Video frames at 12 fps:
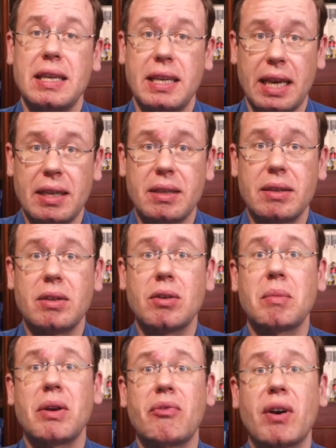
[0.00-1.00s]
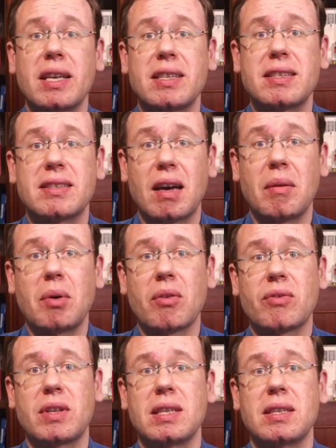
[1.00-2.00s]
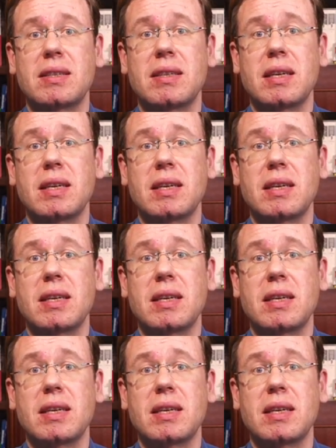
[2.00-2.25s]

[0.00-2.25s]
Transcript: Yet, you may find some of these